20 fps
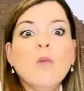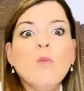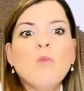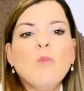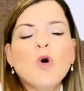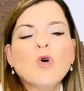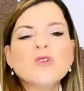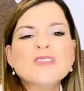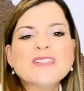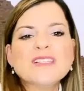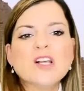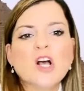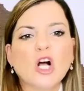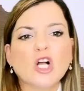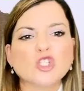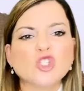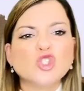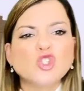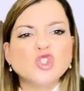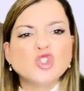Moses
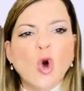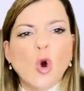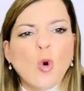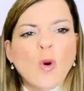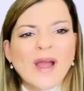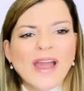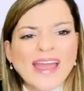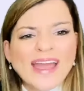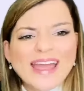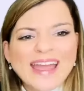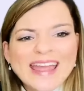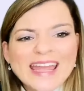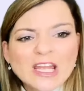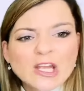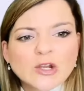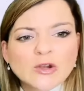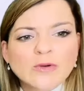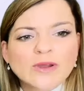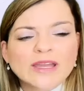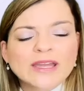got so
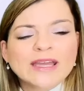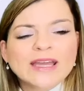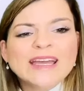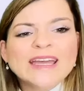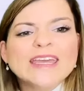angry,